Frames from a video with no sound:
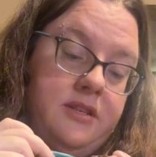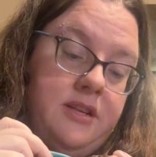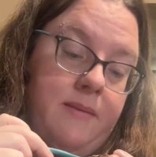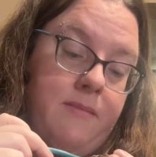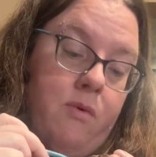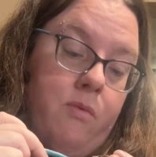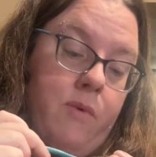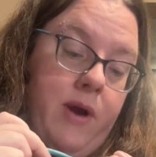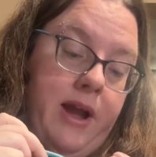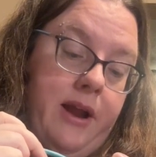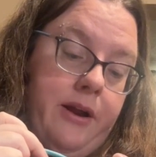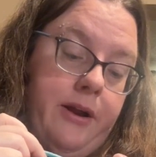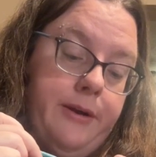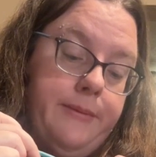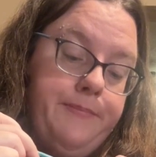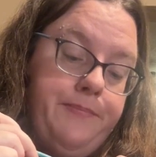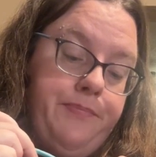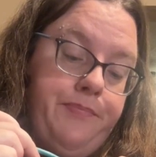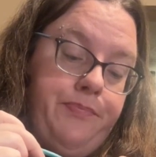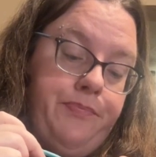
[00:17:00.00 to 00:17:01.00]
I'm
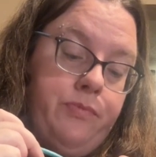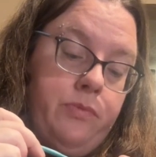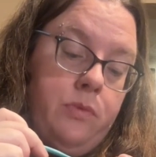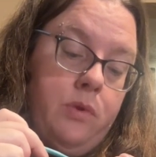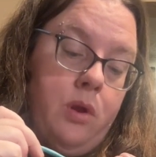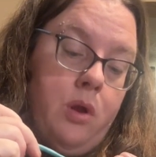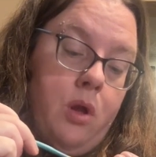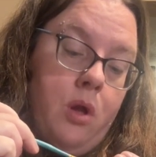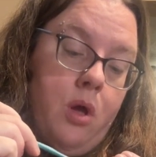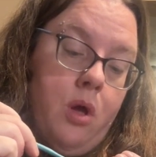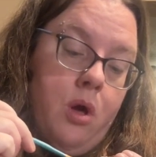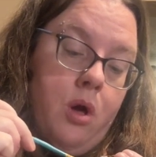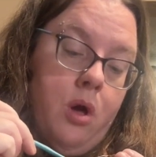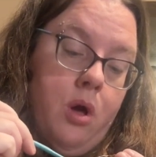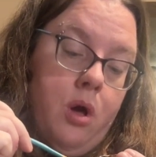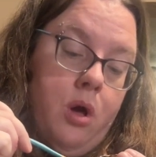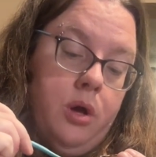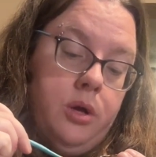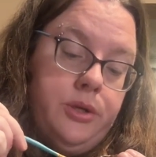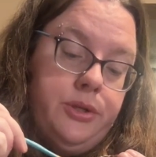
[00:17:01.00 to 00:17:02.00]
aware.
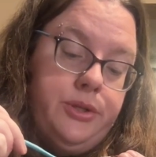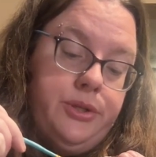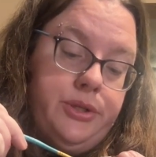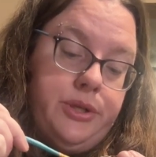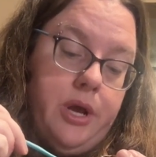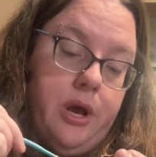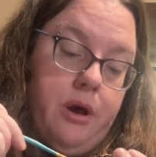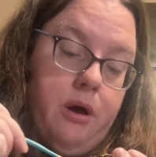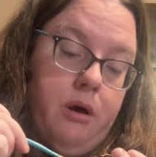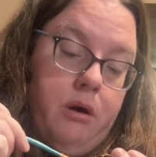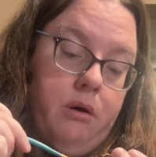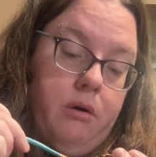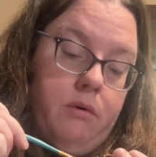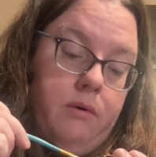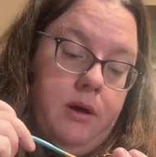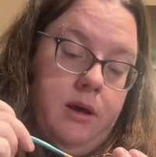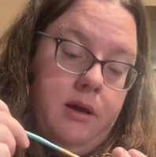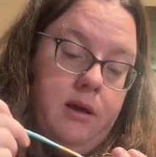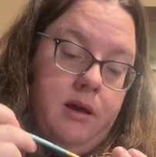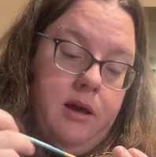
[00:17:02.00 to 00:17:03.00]

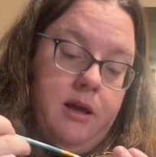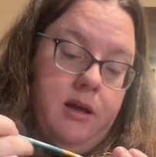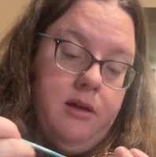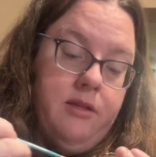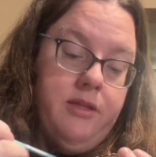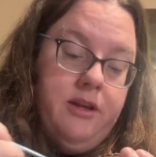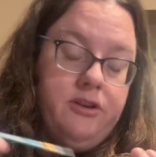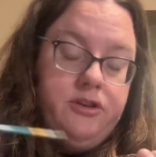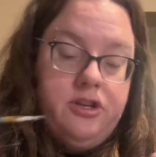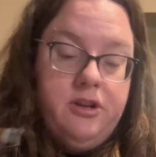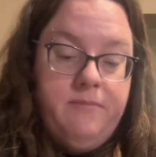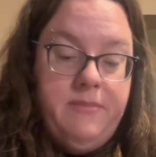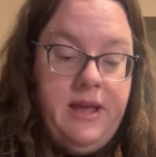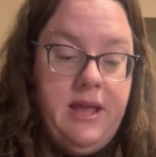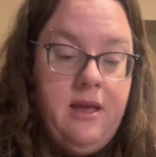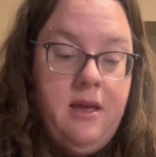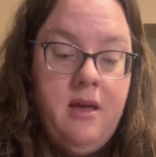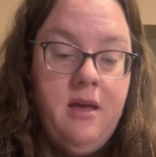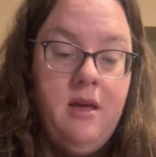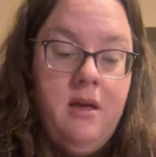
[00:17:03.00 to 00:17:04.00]
So there should
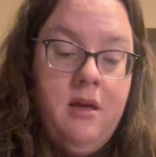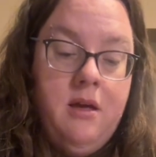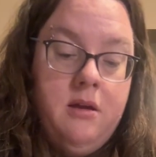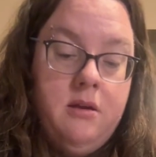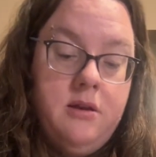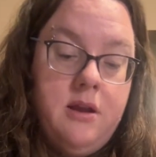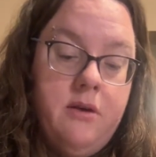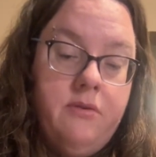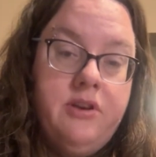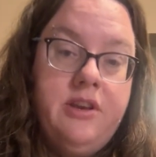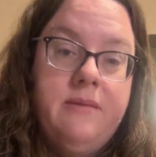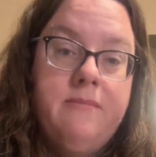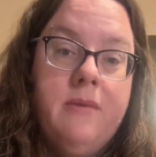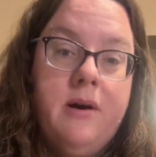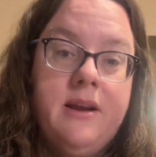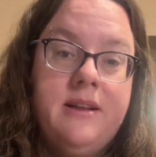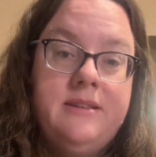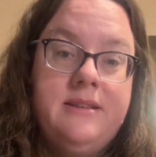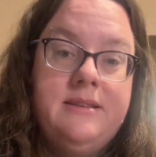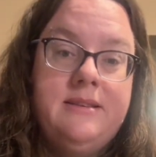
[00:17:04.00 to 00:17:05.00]
be no
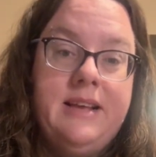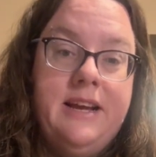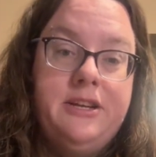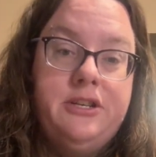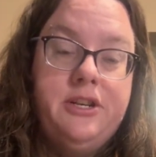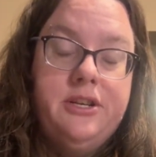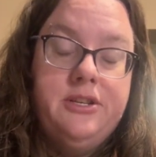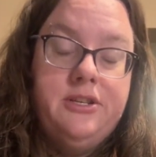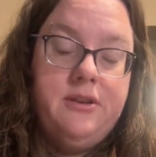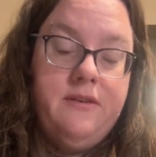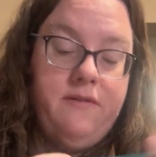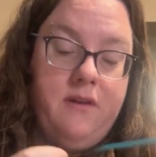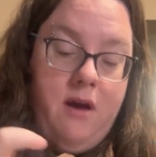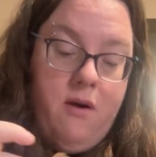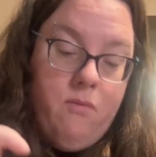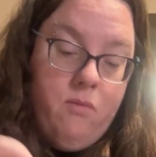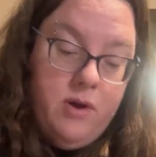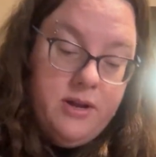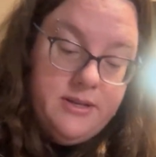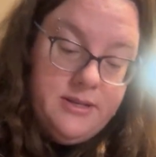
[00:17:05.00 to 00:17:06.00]
demonetization. So I've
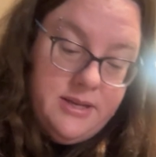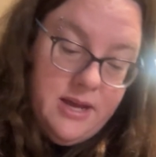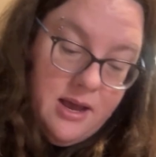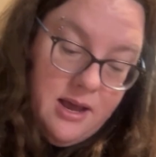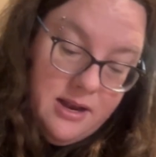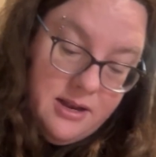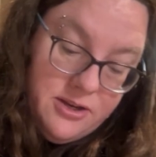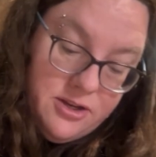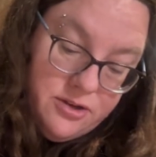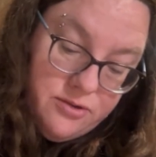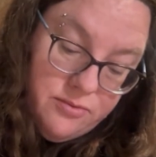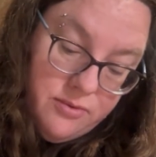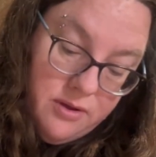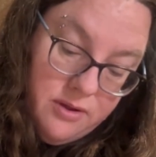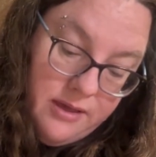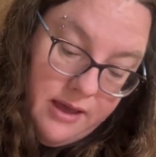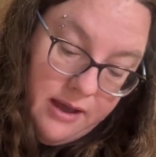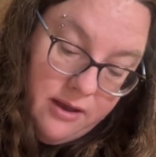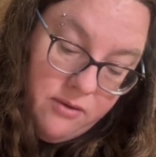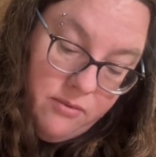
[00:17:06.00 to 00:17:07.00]
got one done. Just roll
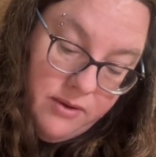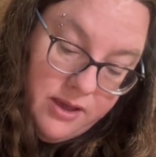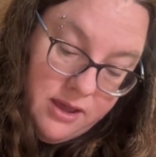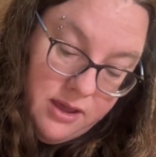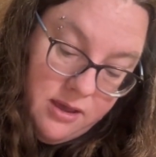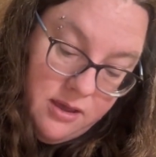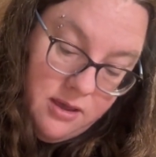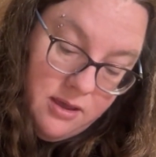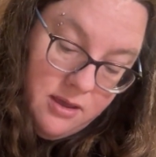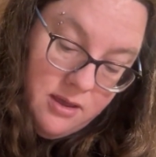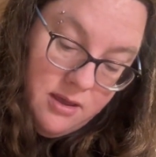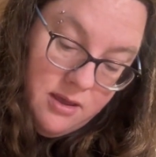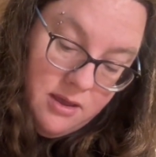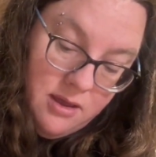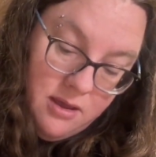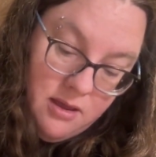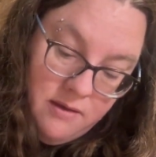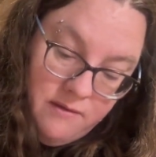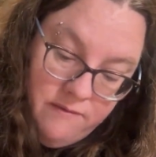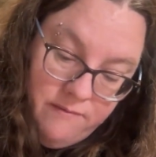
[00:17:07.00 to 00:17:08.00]
that quick.
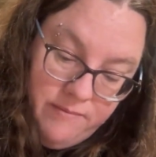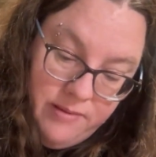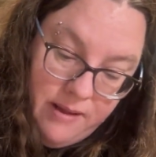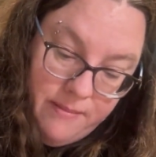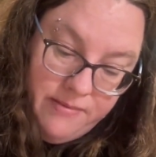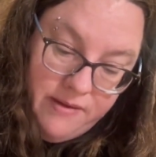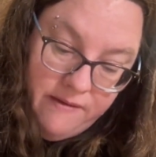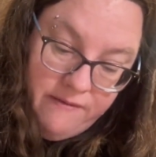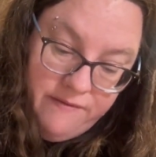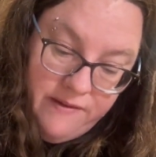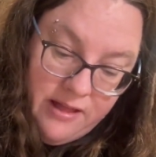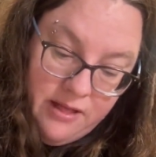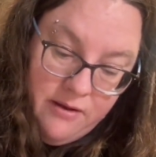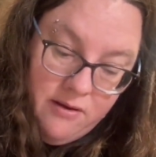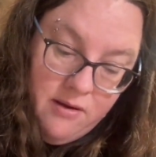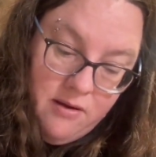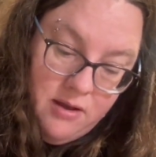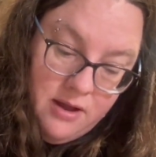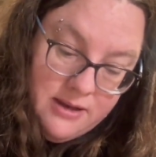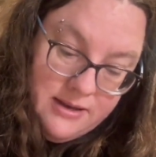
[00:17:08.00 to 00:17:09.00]
Plop that feller
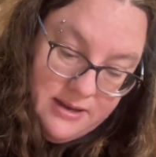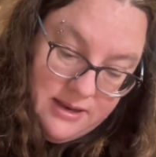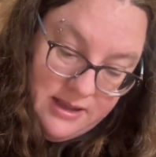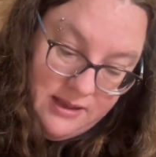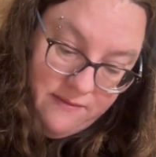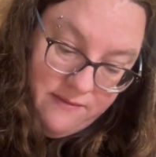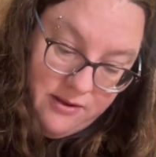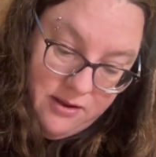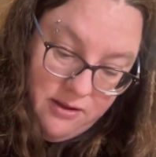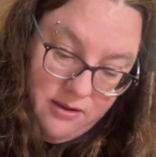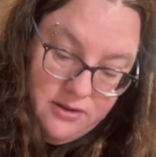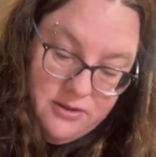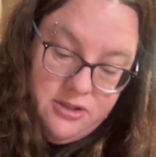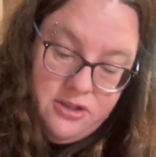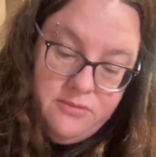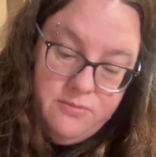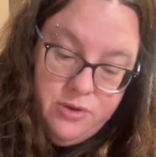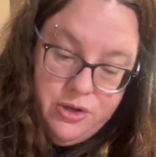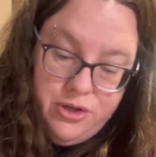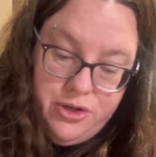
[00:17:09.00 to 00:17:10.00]
on. Give it a good
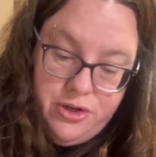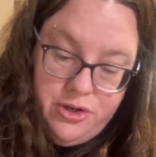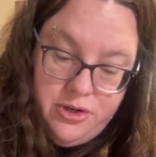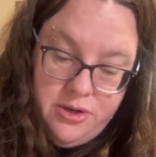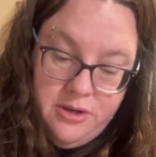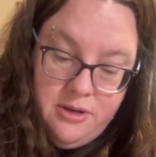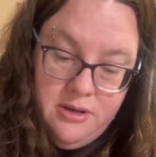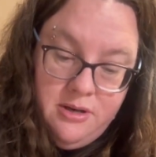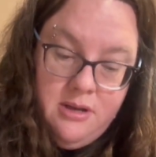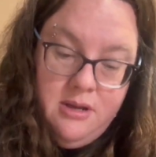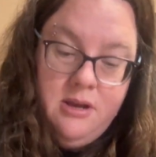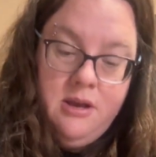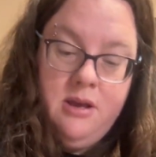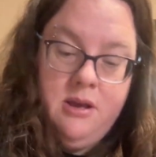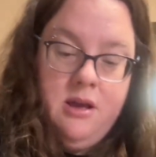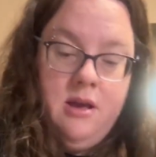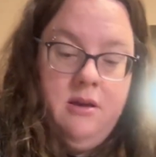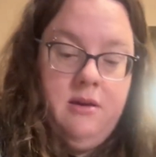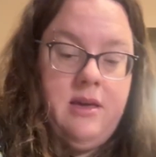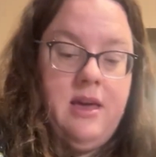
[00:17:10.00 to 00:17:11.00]
smush.
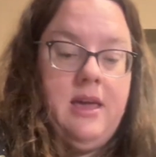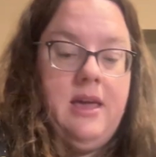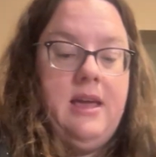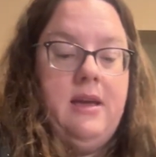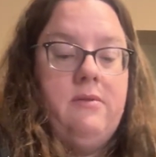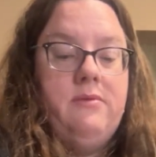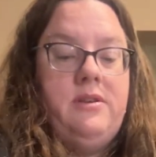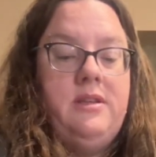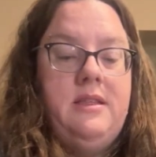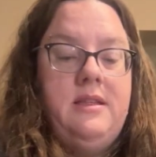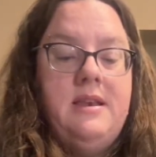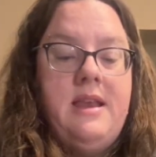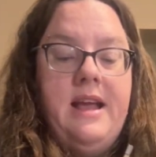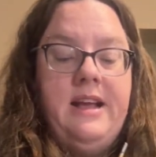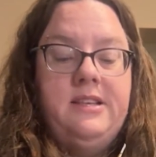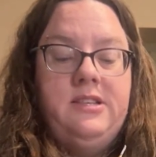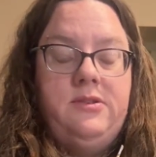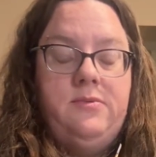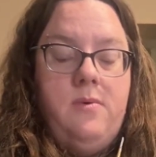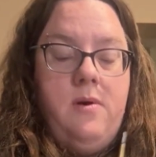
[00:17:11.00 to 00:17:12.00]
Okay, go to the
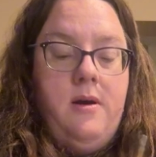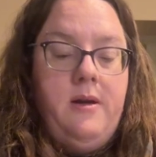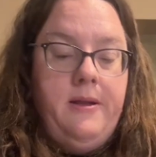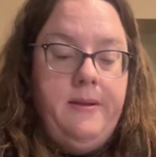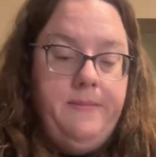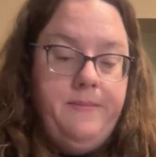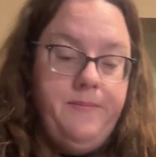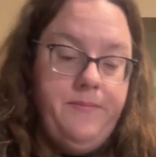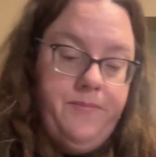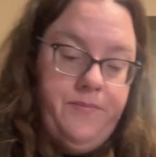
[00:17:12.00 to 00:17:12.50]
next one.